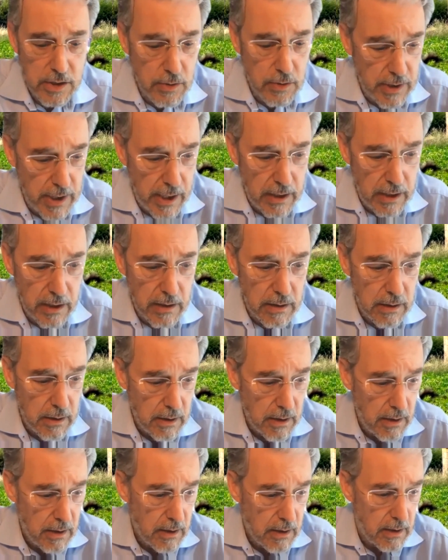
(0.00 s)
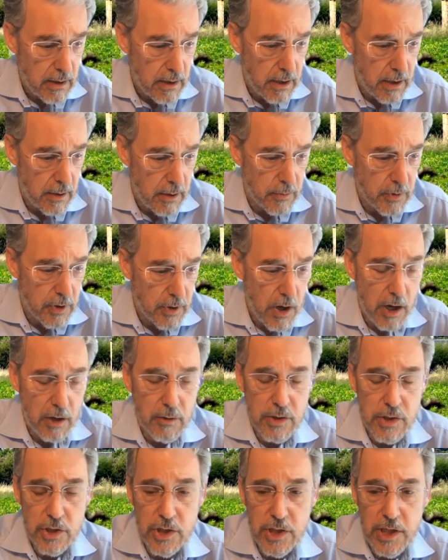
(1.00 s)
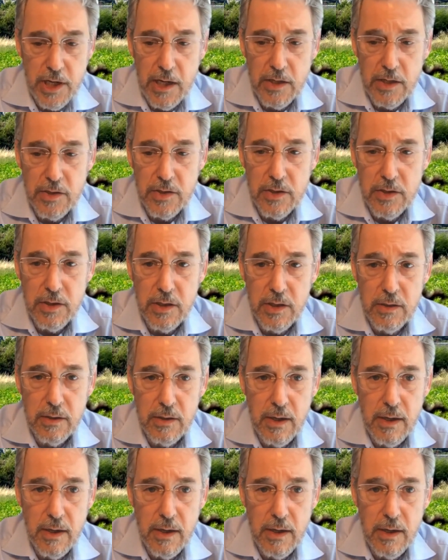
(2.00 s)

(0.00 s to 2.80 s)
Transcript: created. Congress changed the